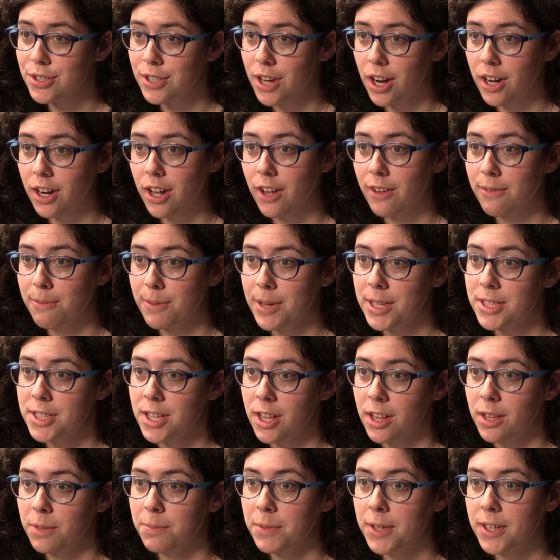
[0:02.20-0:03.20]
start off by
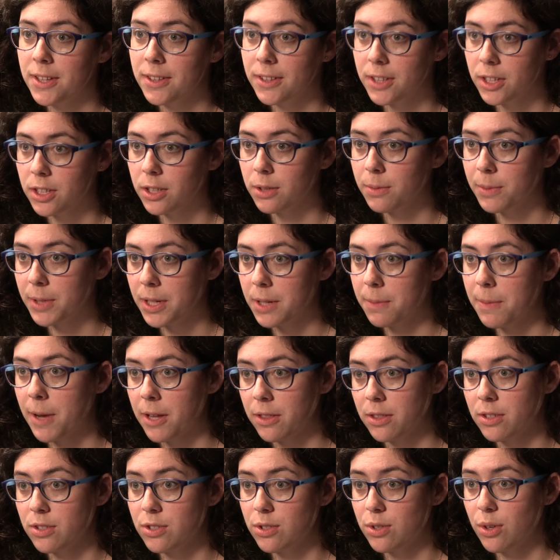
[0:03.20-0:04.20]
telling me a little bit about
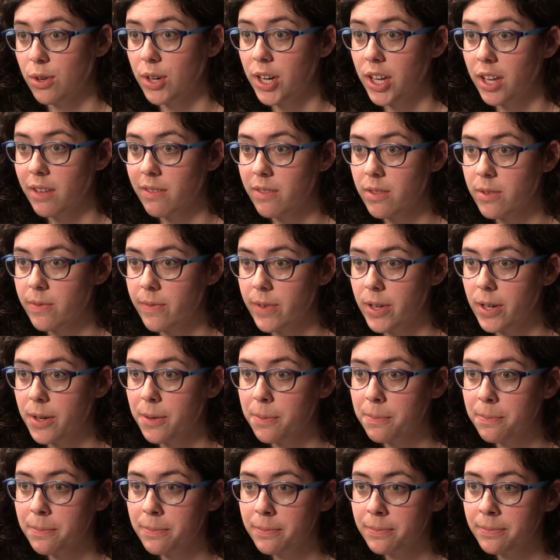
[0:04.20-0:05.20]
the story of the
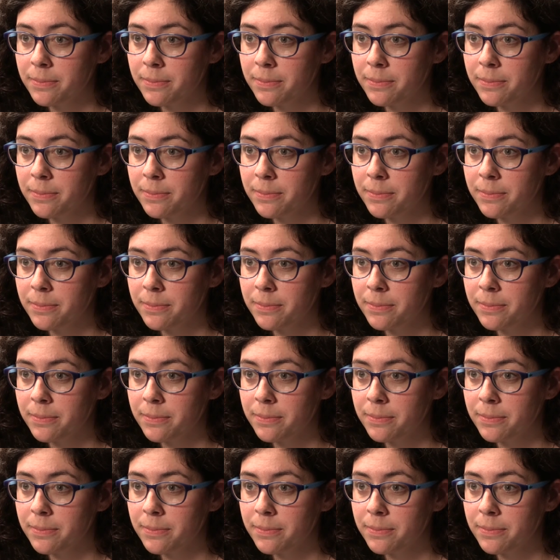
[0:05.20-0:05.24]
film?